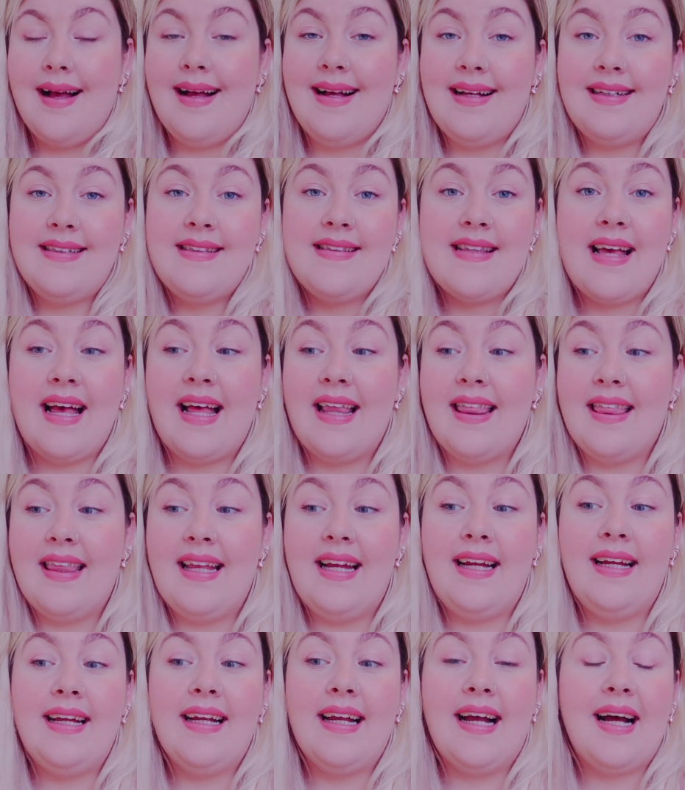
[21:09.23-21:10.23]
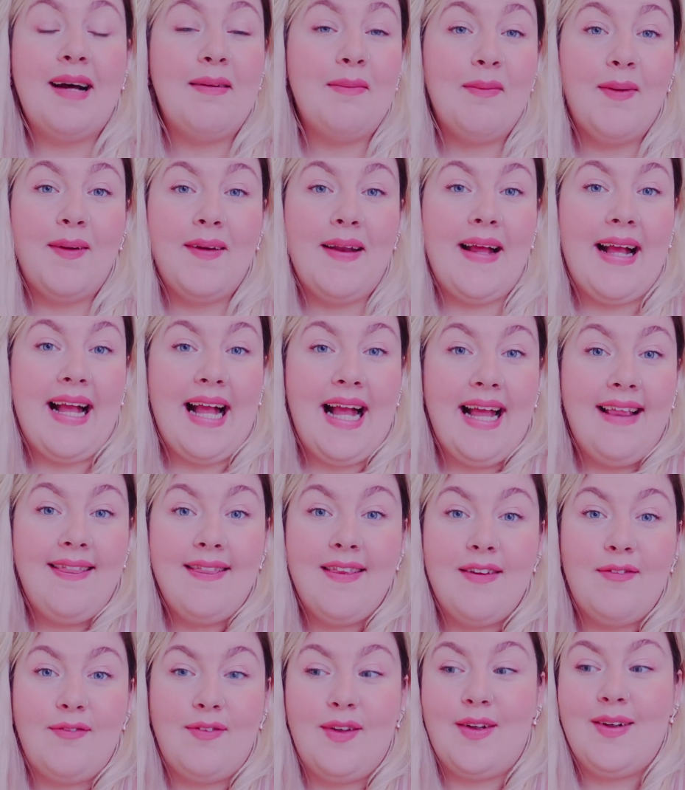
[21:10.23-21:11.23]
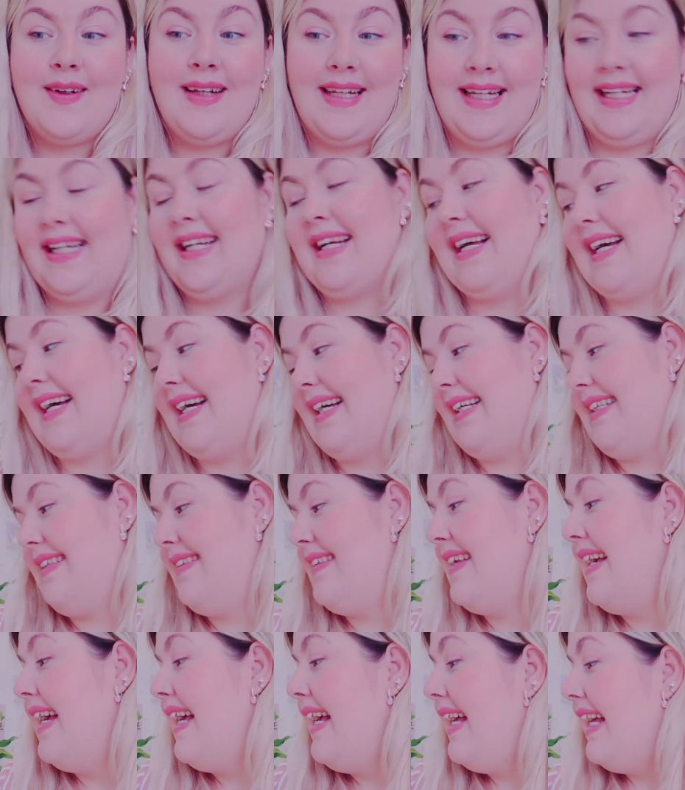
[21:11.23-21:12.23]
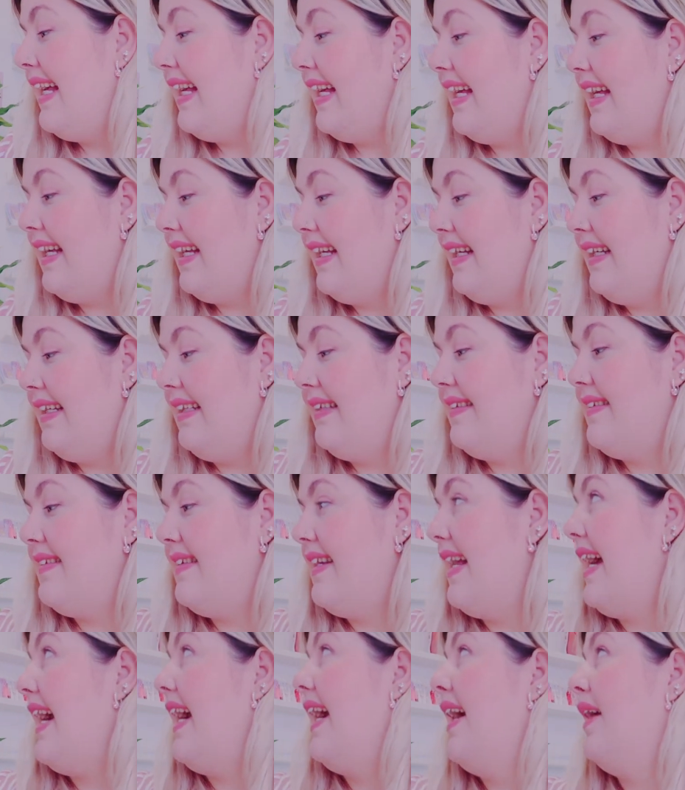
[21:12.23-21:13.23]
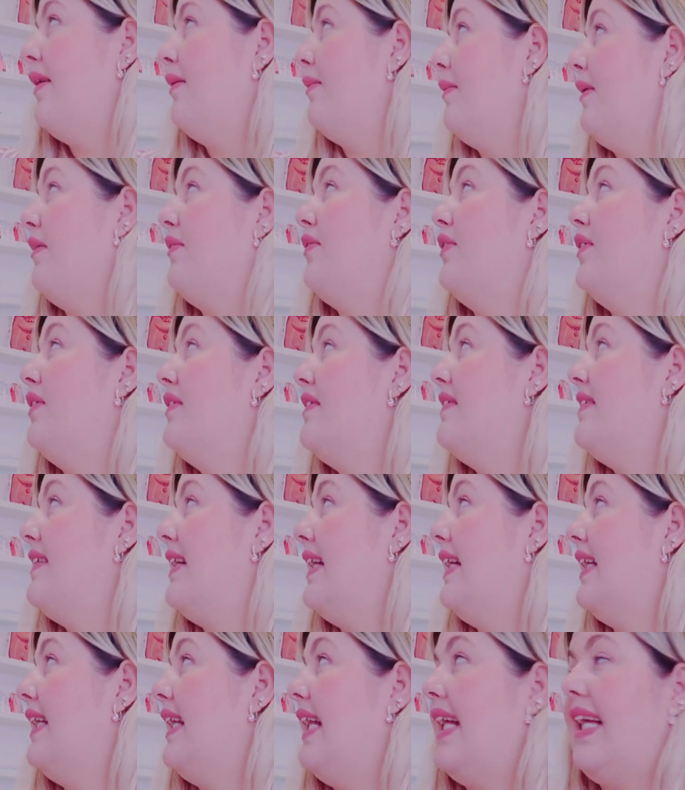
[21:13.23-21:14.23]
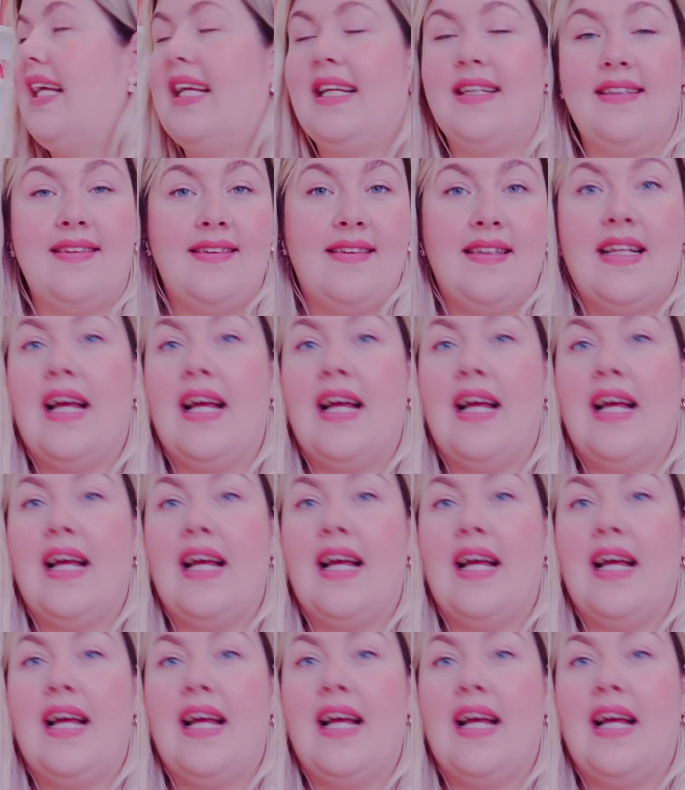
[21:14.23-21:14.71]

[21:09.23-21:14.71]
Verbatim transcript: and I think I'm gonna end the vlog here, guys. It is now, my phone's dead, it is